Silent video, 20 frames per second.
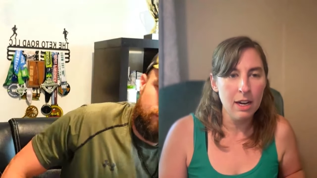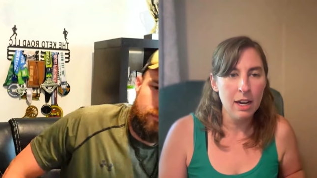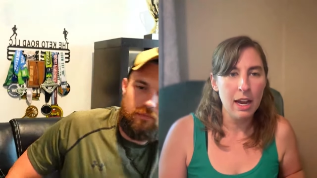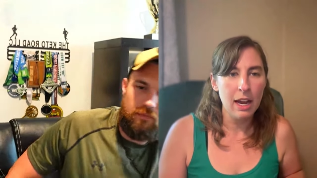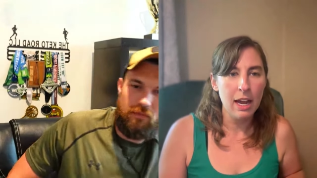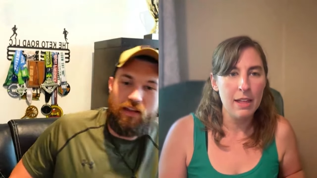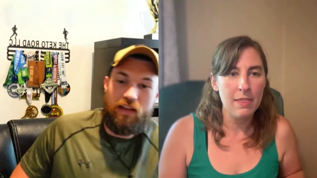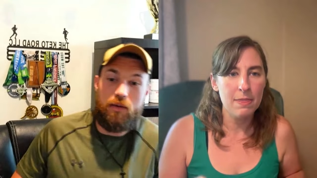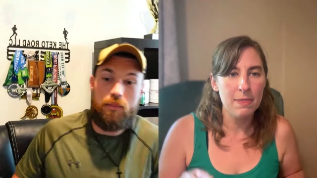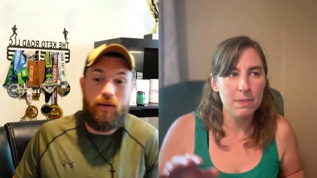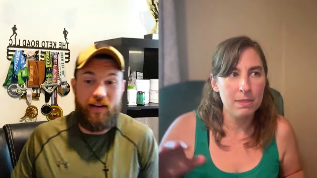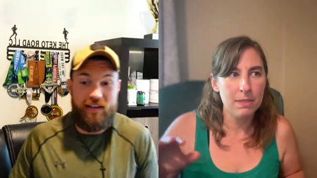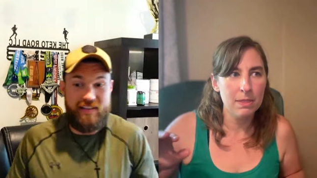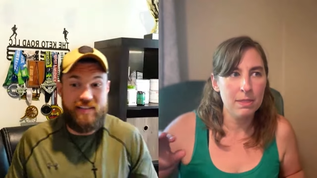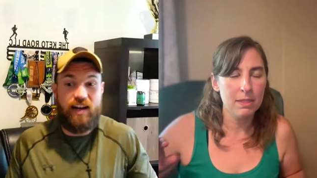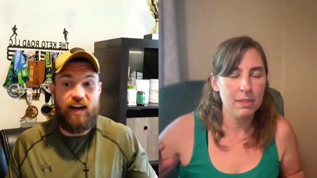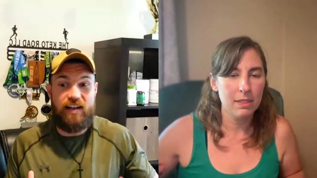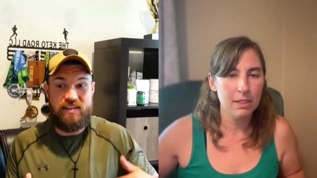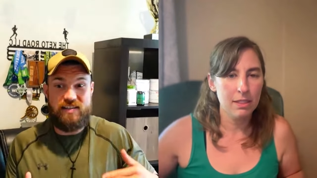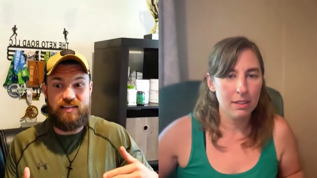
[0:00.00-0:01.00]
Speaker 1: So your body's
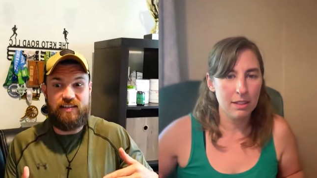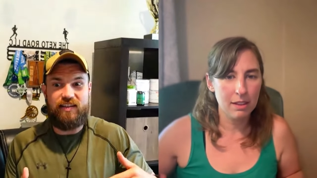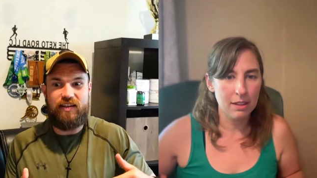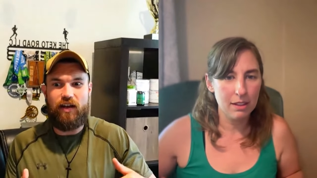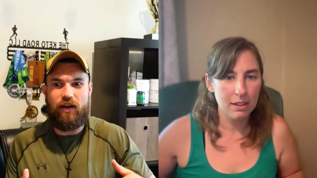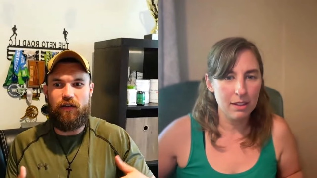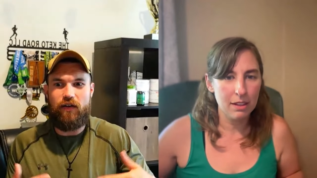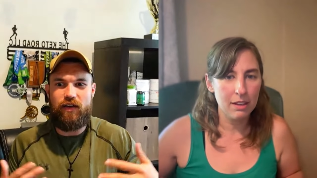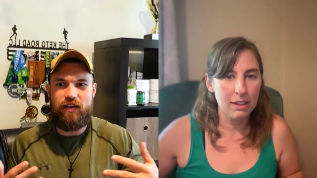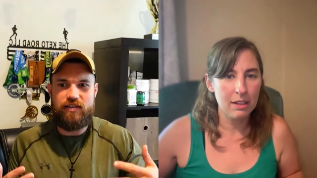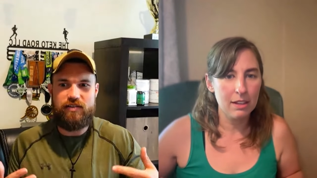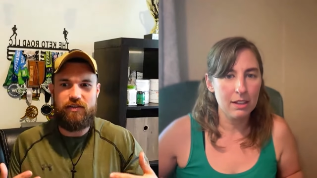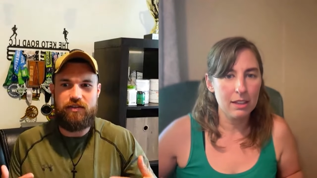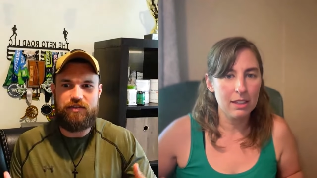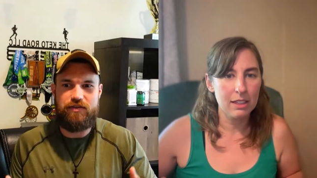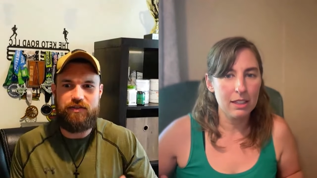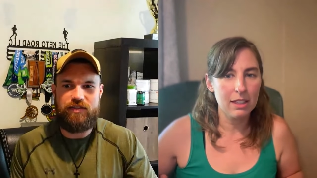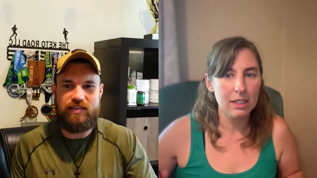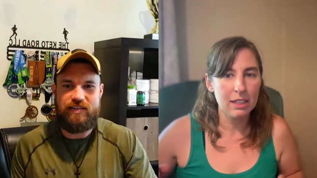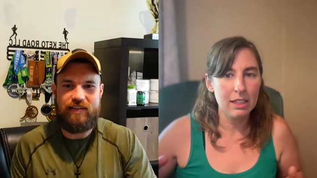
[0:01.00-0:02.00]
constantly going, so it's
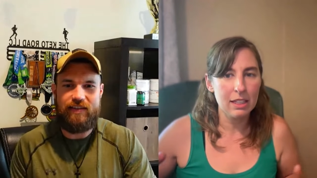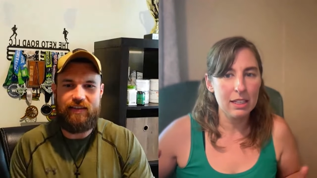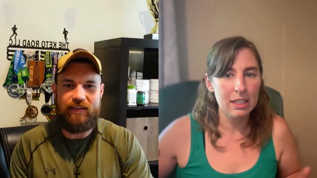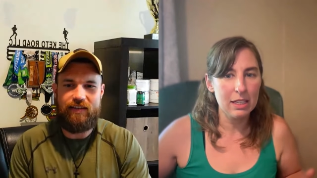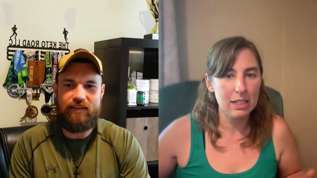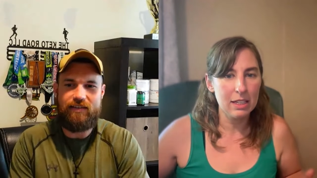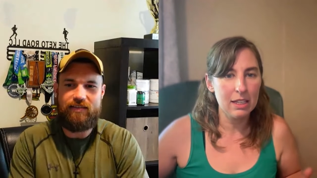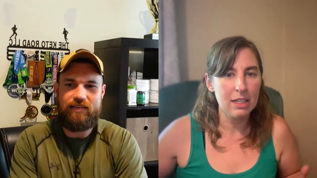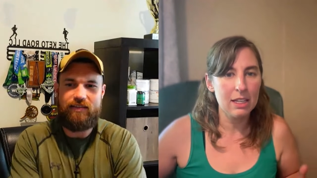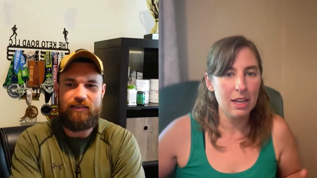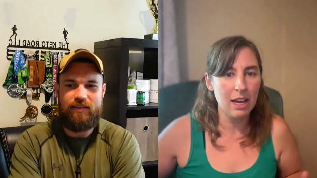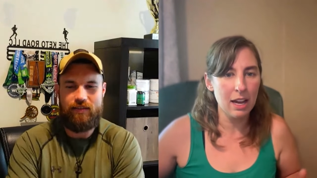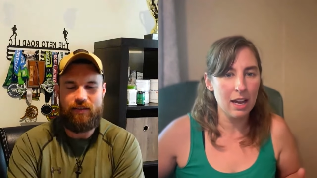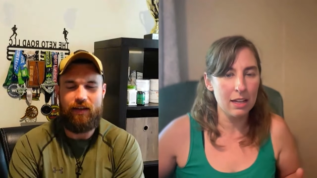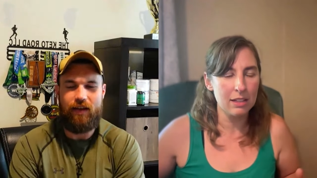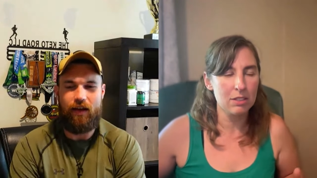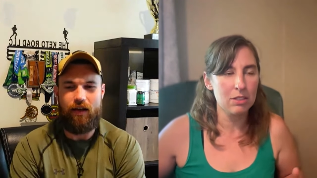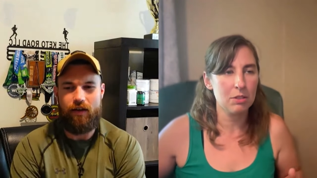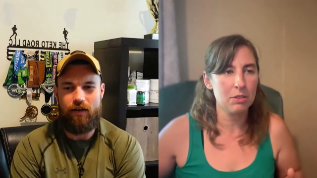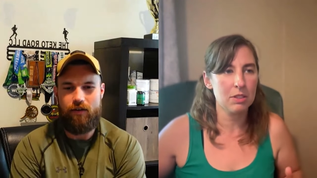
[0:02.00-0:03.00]
fatigued. Yeah,
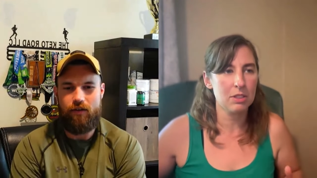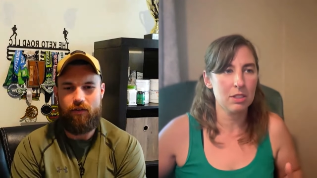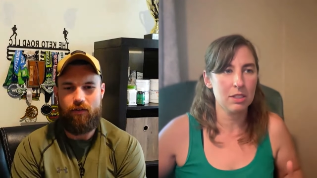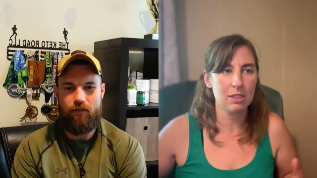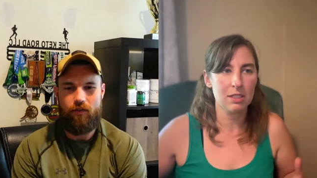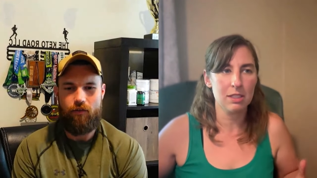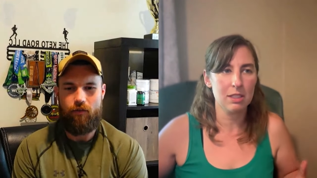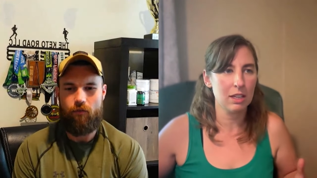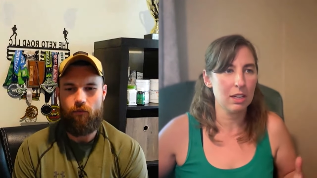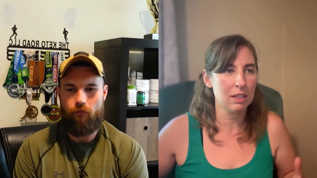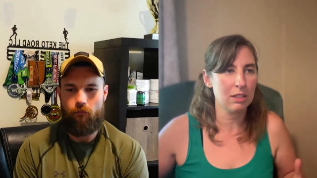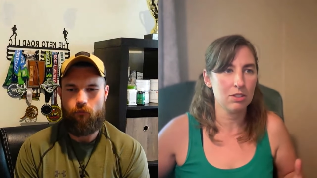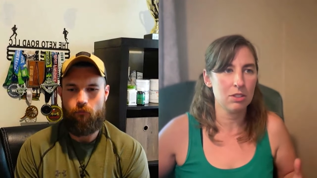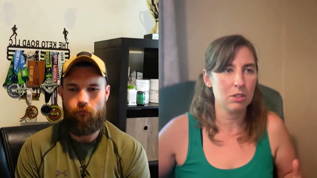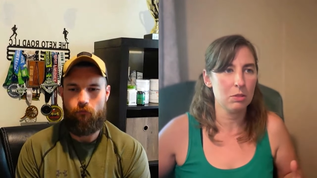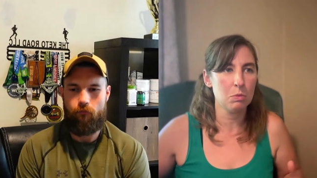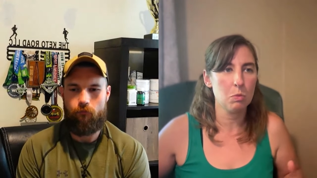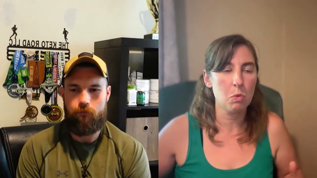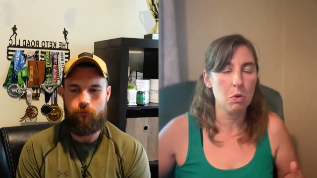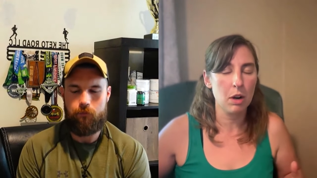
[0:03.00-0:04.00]
yeah. So it's just it's
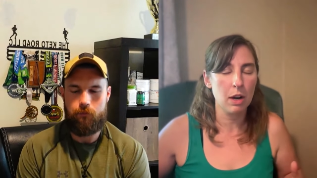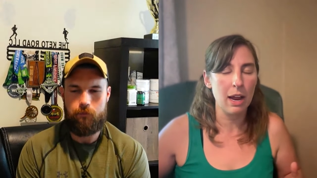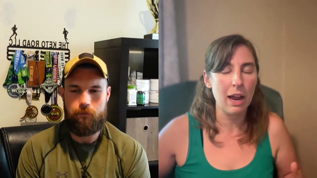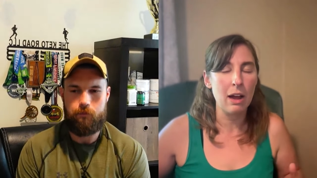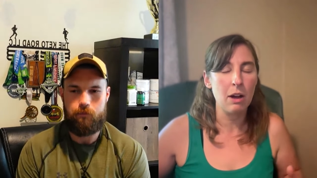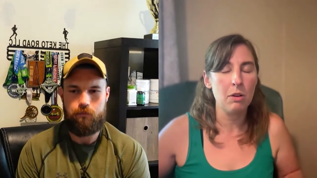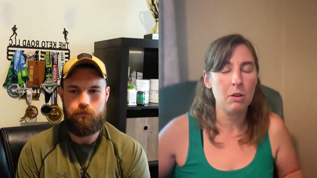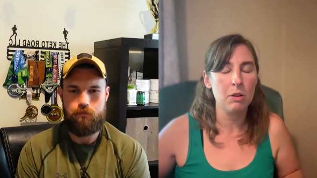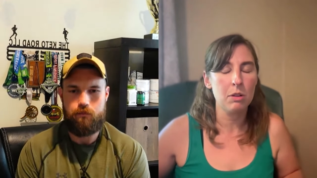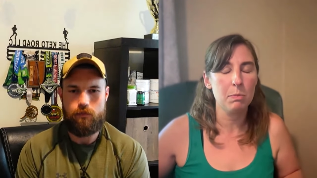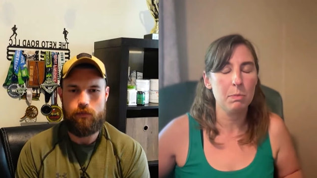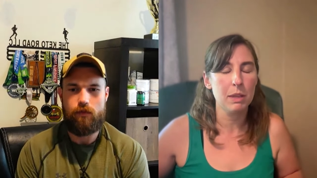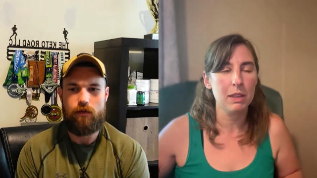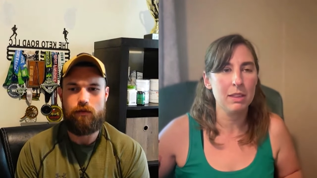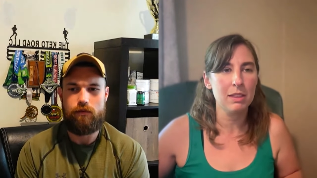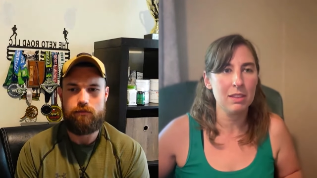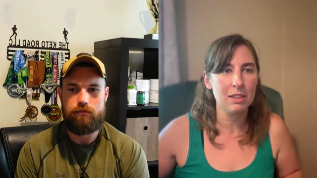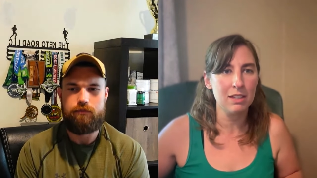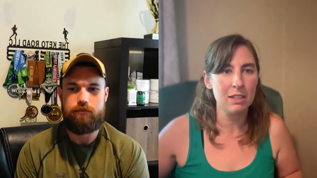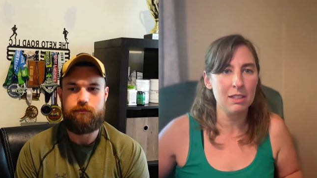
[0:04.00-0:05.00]
just worn out.
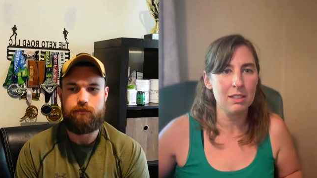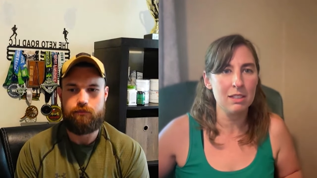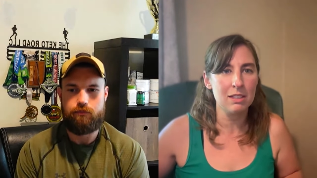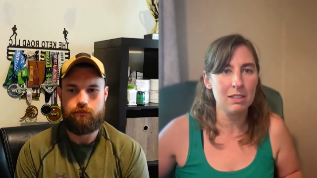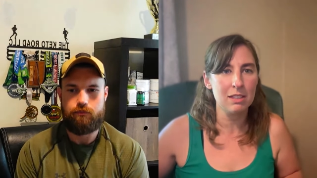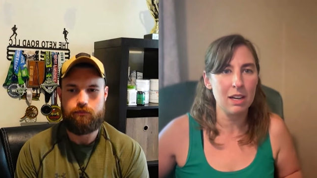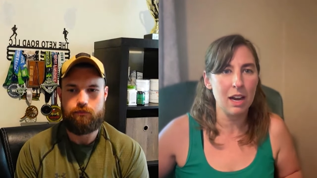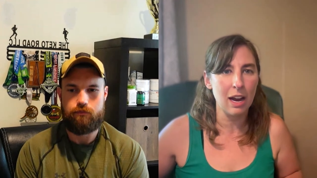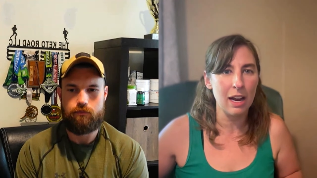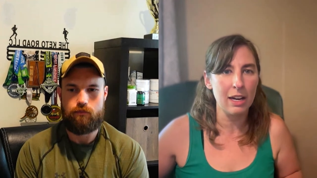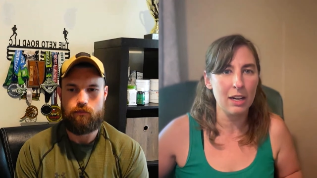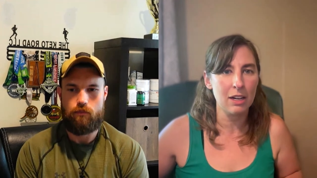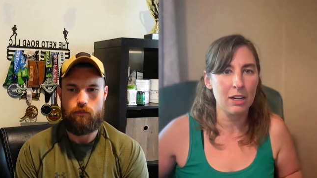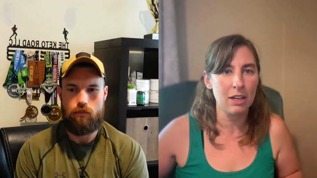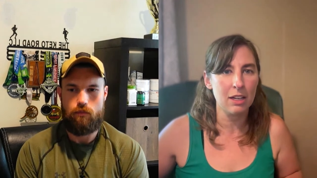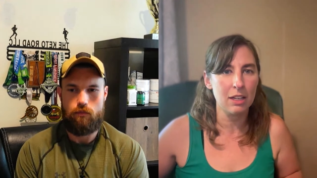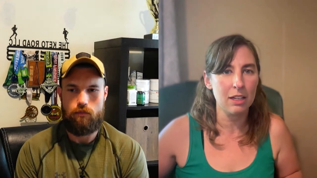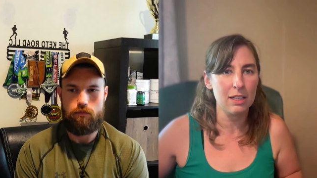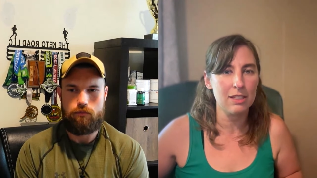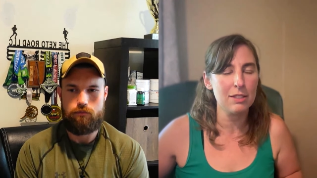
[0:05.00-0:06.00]
But this
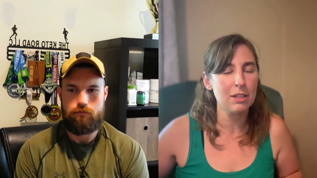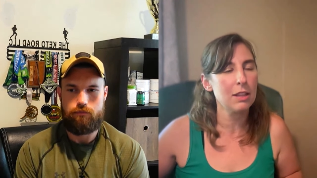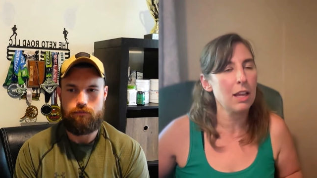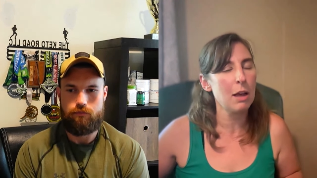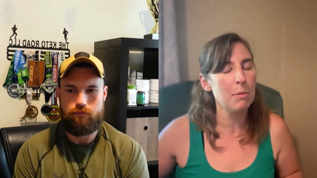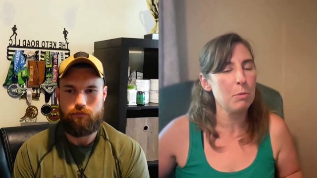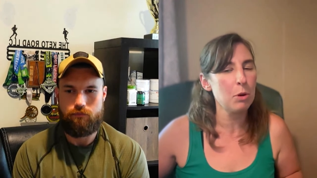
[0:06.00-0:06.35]
tired is a lot